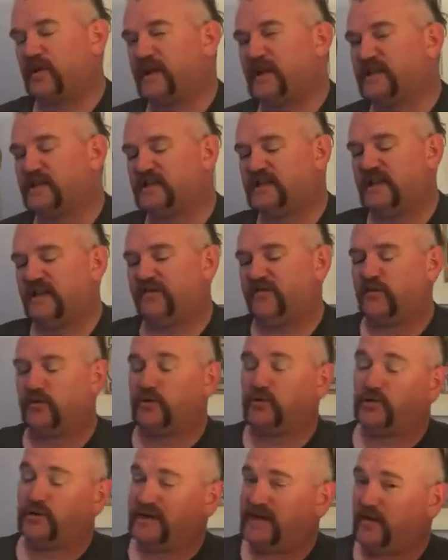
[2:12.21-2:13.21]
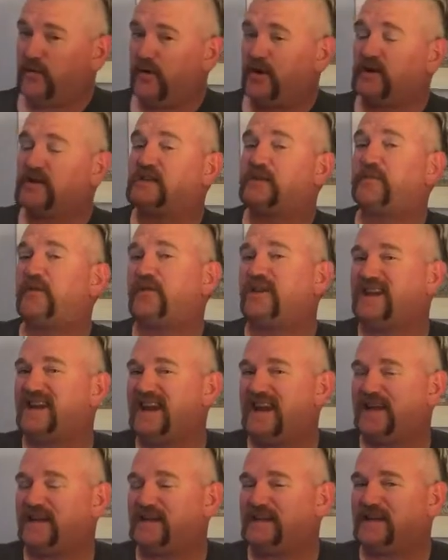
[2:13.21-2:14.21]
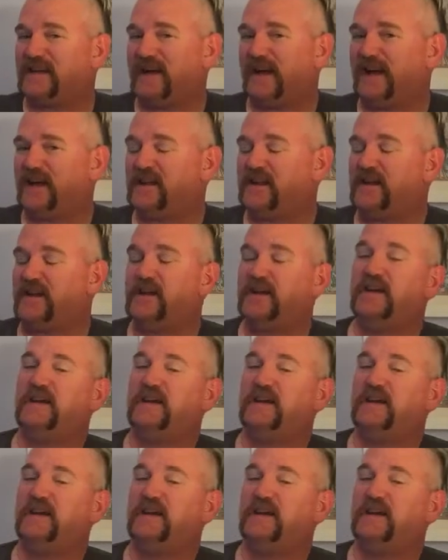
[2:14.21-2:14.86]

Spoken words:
That's day four. So day one is about getting to Islay.